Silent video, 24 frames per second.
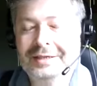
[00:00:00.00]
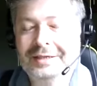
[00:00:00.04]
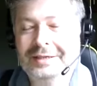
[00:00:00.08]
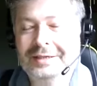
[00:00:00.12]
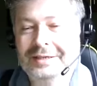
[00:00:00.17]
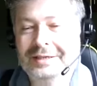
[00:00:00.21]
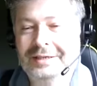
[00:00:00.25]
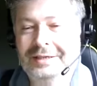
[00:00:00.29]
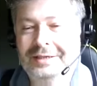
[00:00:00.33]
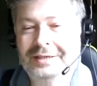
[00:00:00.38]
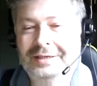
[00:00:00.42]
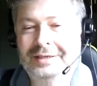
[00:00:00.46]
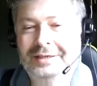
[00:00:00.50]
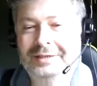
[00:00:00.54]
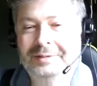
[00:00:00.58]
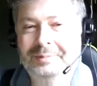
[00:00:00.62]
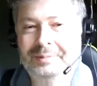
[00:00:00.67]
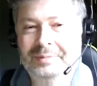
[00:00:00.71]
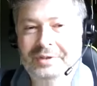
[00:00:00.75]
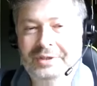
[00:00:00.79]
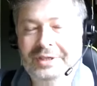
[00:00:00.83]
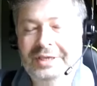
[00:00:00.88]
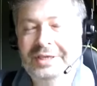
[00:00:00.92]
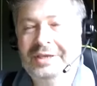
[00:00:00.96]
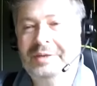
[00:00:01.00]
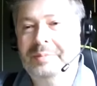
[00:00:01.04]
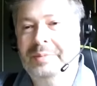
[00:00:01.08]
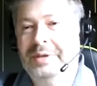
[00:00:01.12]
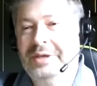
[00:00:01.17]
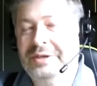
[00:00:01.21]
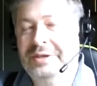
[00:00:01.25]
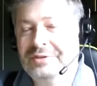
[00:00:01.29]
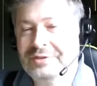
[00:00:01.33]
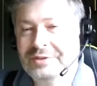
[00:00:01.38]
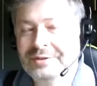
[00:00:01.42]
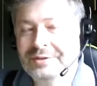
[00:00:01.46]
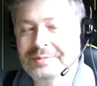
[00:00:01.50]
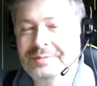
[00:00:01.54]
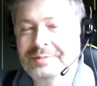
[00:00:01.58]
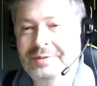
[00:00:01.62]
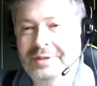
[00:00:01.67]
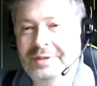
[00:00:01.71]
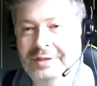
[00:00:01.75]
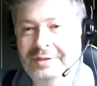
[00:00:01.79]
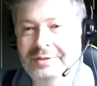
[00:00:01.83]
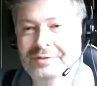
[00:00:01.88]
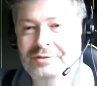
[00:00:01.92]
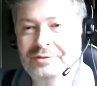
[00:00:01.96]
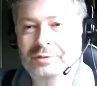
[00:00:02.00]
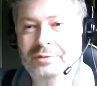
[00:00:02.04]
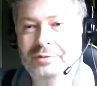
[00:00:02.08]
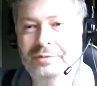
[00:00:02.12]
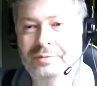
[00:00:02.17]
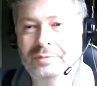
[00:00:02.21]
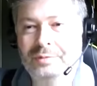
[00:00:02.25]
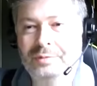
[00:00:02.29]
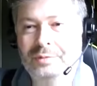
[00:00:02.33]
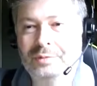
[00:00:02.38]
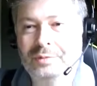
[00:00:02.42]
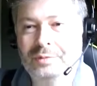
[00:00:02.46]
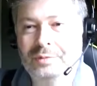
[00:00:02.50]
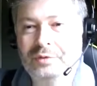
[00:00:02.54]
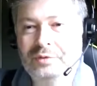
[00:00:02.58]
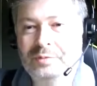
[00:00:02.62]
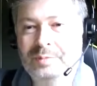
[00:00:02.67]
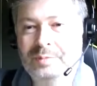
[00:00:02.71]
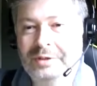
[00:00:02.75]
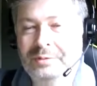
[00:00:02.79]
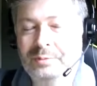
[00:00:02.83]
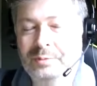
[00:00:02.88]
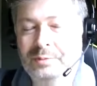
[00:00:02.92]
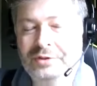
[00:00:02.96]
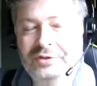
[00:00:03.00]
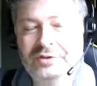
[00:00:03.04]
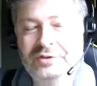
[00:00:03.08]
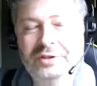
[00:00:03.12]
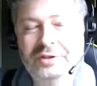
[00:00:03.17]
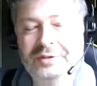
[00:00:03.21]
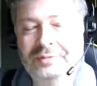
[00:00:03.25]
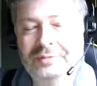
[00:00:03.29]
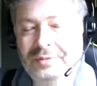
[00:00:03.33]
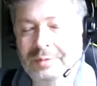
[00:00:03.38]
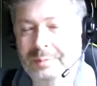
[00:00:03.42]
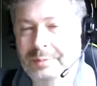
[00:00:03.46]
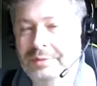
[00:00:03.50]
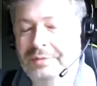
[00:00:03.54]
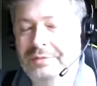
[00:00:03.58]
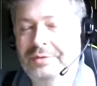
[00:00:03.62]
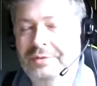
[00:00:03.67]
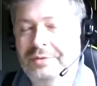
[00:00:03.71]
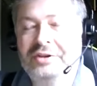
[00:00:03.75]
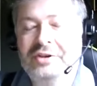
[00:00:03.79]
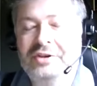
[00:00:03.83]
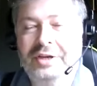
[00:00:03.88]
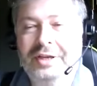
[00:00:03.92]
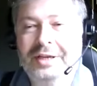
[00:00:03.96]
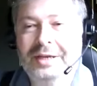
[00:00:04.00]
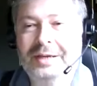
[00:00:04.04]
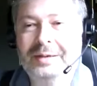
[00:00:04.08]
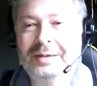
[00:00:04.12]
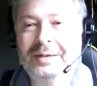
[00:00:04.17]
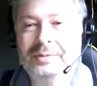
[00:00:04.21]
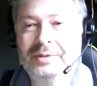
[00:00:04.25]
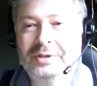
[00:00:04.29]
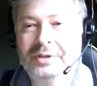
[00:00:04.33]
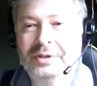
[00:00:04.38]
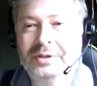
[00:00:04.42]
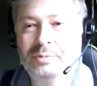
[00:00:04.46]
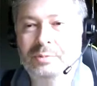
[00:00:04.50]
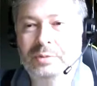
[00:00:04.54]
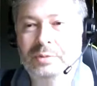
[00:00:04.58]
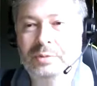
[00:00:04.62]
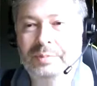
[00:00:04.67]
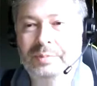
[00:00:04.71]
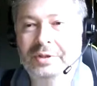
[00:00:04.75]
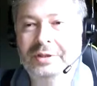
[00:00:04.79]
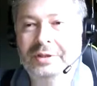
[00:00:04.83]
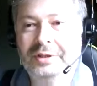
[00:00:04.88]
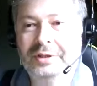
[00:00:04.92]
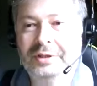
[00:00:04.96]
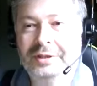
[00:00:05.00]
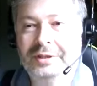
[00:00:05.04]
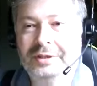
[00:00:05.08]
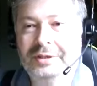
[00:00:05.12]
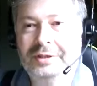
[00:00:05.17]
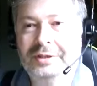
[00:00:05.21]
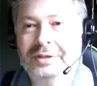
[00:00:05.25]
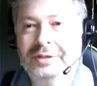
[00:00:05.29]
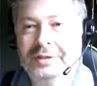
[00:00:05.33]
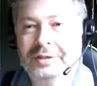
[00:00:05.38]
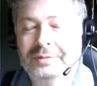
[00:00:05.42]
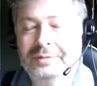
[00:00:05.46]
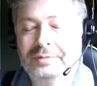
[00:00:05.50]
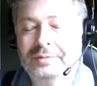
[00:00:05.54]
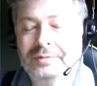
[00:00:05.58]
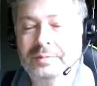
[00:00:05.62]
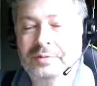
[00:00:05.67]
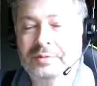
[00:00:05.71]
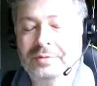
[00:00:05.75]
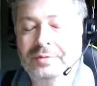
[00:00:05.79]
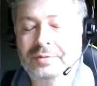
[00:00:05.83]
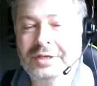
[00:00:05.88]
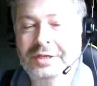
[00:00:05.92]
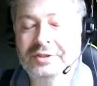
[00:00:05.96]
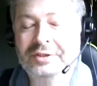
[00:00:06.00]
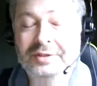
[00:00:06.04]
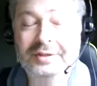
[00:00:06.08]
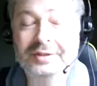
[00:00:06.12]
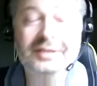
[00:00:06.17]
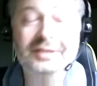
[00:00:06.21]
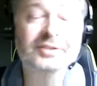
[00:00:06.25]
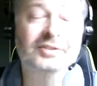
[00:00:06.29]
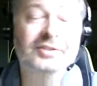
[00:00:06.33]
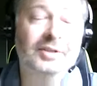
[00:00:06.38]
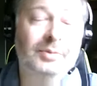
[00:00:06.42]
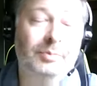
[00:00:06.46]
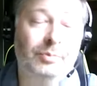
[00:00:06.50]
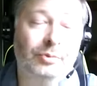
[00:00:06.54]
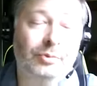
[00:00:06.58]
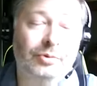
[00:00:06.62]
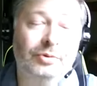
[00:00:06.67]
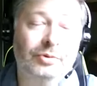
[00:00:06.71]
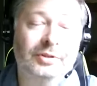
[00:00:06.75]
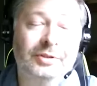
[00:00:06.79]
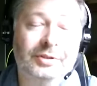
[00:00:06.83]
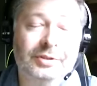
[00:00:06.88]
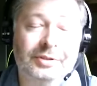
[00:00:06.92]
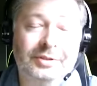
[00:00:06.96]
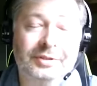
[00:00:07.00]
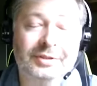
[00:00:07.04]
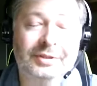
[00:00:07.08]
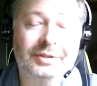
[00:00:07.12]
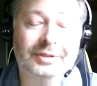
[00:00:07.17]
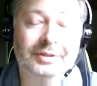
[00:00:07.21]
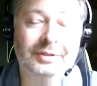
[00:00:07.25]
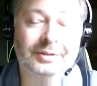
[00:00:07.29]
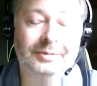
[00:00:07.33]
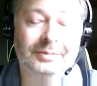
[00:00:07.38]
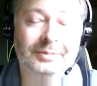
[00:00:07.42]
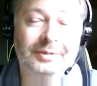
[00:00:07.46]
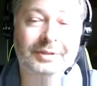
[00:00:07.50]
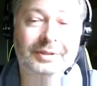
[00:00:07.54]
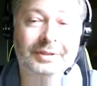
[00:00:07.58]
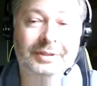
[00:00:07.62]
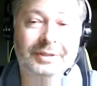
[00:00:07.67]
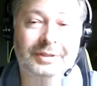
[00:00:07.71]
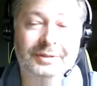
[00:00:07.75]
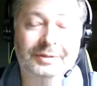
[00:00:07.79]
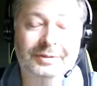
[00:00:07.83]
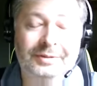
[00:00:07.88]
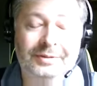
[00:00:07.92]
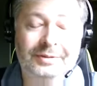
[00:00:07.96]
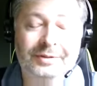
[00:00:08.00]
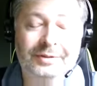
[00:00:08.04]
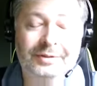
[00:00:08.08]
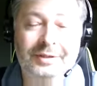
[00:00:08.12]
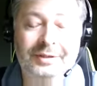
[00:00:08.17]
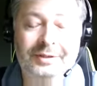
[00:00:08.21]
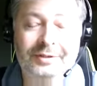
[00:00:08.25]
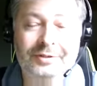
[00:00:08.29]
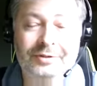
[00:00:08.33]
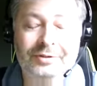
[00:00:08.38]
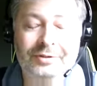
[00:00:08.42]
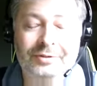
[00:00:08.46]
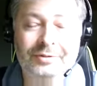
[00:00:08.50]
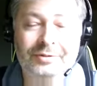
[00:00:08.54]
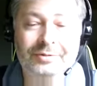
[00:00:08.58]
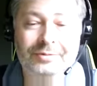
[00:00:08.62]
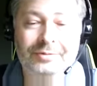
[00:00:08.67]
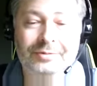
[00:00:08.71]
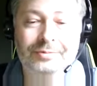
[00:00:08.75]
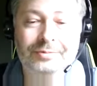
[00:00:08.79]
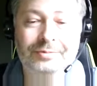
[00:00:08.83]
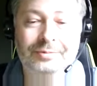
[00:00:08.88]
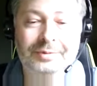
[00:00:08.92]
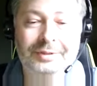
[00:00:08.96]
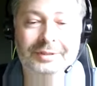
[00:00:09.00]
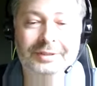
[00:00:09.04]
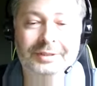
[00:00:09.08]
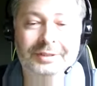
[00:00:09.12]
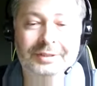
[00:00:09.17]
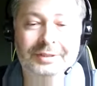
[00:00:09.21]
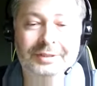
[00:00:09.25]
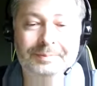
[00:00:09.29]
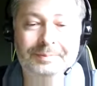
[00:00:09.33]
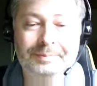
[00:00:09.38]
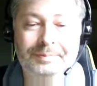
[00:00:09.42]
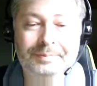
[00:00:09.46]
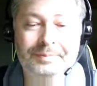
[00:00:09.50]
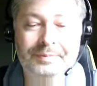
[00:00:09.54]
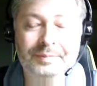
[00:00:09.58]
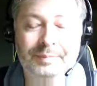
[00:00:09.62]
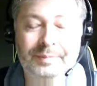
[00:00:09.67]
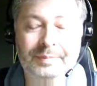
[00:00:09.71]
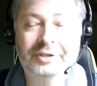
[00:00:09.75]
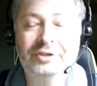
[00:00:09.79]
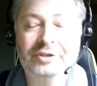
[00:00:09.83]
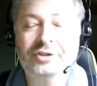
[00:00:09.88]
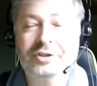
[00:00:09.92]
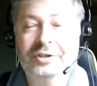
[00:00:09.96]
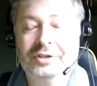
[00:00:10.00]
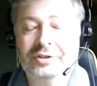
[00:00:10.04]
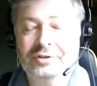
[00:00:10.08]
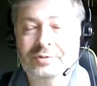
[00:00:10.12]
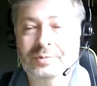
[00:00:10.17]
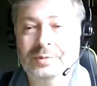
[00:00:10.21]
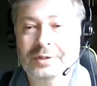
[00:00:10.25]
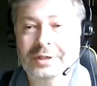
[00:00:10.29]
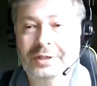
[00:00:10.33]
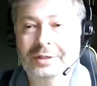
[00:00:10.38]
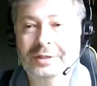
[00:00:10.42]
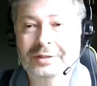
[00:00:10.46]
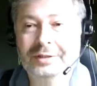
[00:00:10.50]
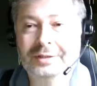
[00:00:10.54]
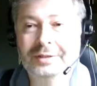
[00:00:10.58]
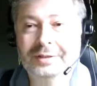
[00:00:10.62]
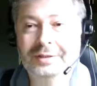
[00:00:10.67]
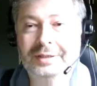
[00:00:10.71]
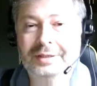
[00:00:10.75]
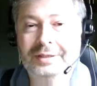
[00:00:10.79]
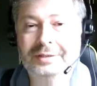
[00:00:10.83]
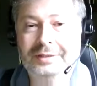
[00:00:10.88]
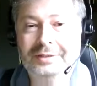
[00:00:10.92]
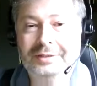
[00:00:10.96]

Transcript: database and certain rules, but we start from a fresh account and we build it from scratch. And that's an important thing to mention as well, that